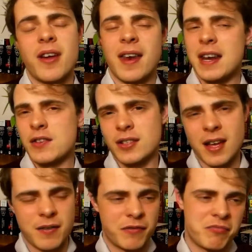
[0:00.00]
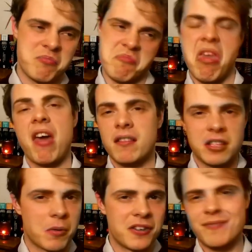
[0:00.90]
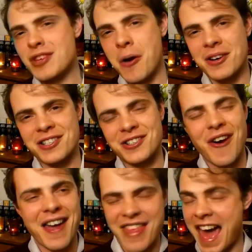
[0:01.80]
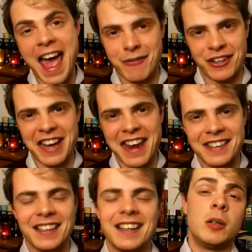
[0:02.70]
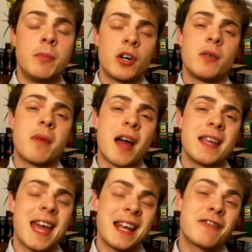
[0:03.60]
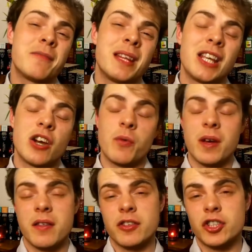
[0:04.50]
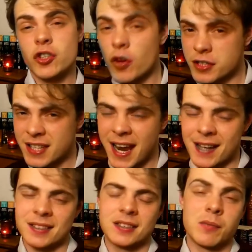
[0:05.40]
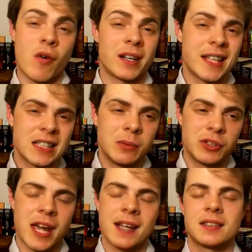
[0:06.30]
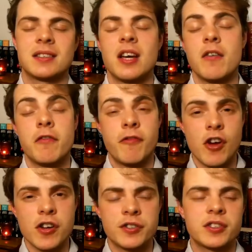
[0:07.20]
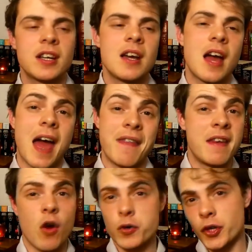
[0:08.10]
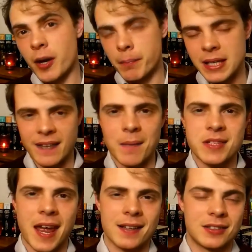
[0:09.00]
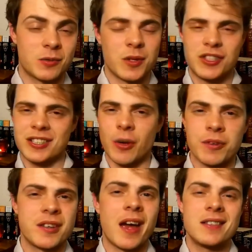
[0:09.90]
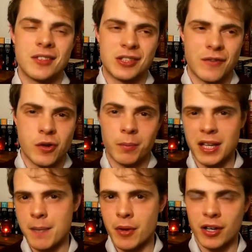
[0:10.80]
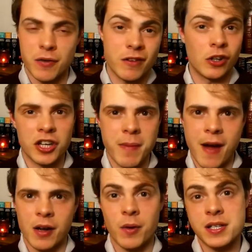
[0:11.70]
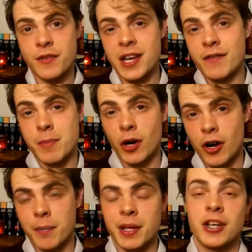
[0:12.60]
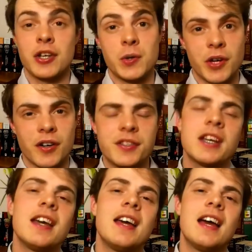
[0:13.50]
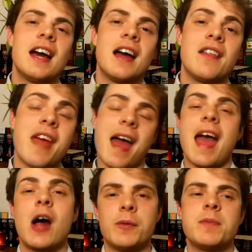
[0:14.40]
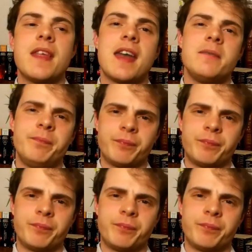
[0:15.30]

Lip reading: and I'd have just kind of, don't want to try that ever again. But by getting familiar with shorter texts, more accessible text first, and then also completing them text, which is always nice, because if you complete a book, you feel good about it, whereas if you give a book up, you don't. That helped me then